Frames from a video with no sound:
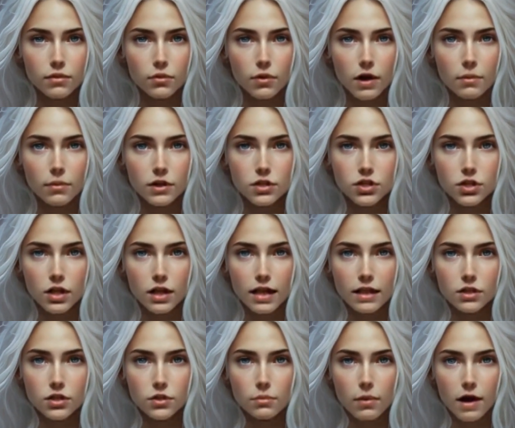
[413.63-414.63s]
forever
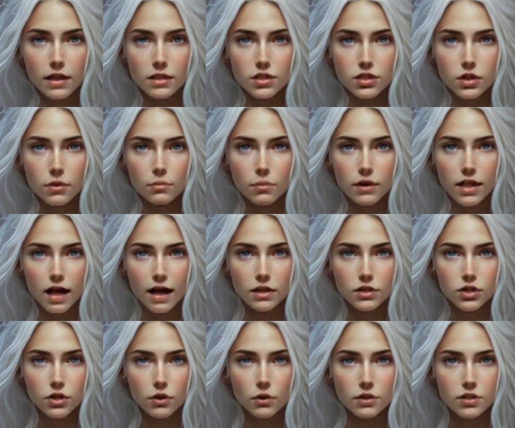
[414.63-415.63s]
changed by the
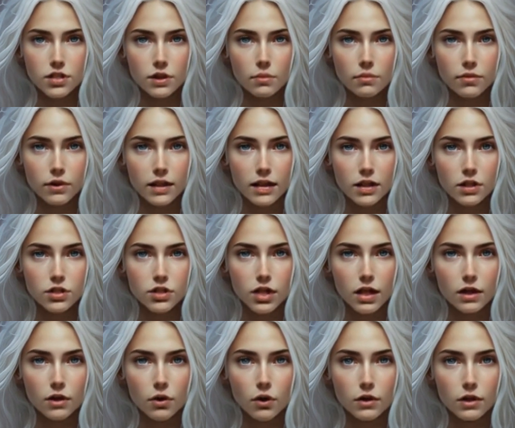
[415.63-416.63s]
supernatural symphony
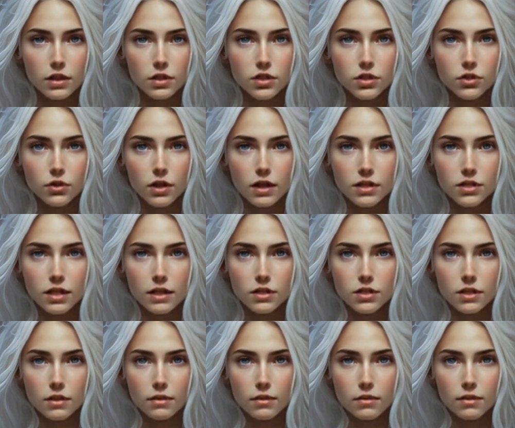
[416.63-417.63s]
she had
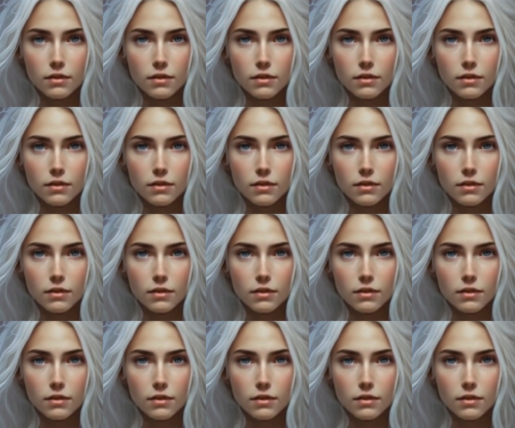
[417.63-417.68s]
orchestrated.